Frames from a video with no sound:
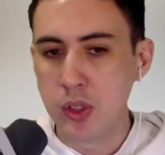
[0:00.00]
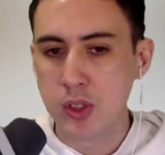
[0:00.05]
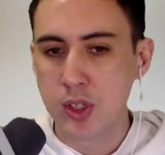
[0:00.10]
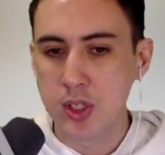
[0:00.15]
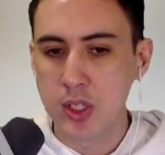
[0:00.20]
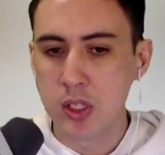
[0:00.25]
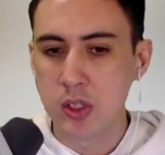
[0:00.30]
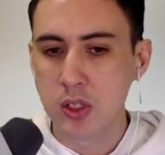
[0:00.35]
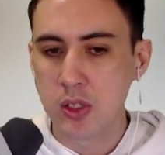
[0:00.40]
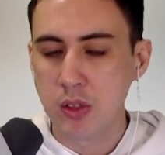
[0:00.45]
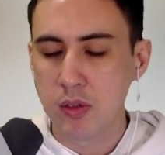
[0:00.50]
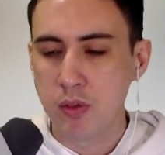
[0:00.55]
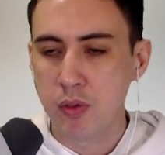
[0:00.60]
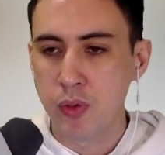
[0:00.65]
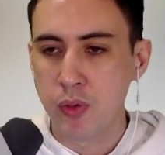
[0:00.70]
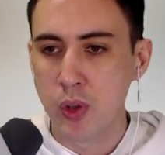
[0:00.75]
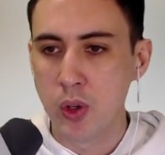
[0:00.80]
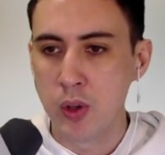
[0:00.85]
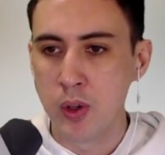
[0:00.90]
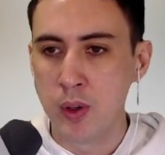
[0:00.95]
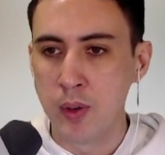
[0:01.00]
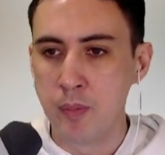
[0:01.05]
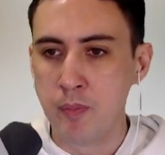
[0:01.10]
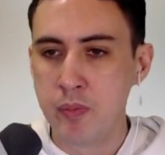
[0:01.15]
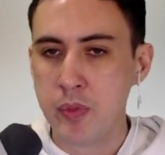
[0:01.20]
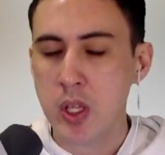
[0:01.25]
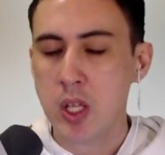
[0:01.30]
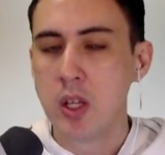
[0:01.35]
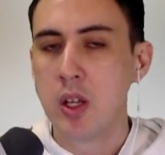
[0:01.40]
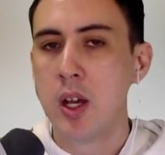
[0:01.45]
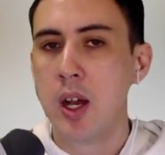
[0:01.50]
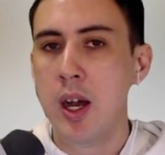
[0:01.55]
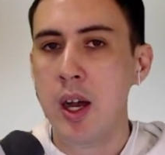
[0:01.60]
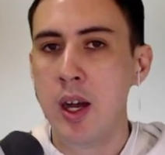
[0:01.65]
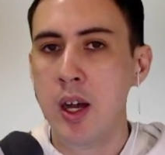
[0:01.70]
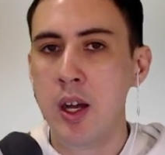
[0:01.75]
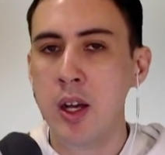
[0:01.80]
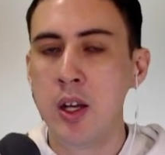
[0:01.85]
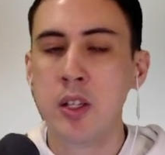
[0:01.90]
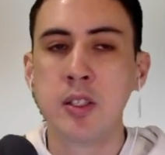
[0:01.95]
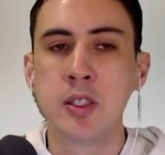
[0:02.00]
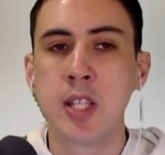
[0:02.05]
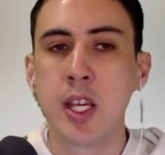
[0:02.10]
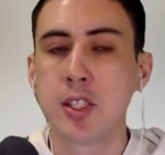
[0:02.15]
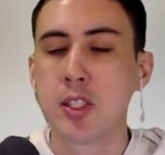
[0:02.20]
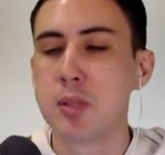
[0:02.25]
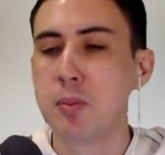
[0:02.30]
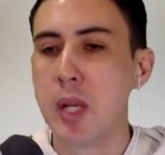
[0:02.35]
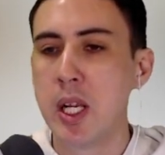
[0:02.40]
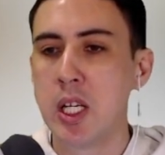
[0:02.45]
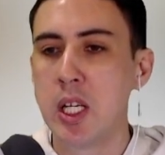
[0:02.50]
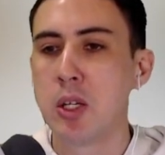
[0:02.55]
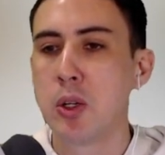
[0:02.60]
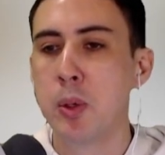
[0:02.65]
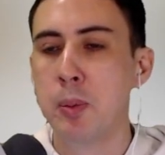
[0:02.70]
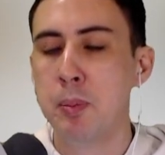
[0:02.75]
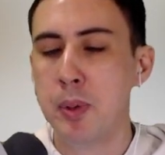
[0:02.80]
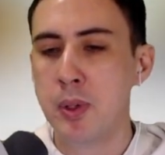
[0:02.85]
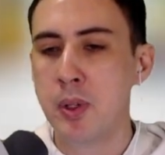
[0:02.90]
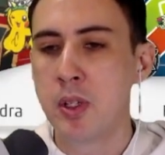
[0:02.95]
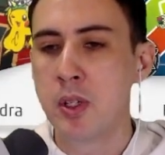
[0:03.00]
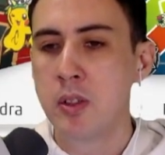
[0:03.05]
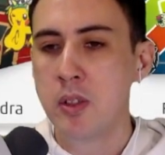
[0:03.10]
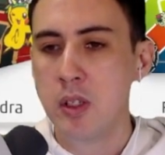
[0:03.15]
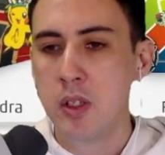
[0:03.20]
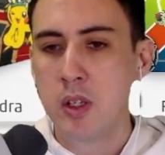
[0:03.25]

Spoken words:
instance, from decimating your board.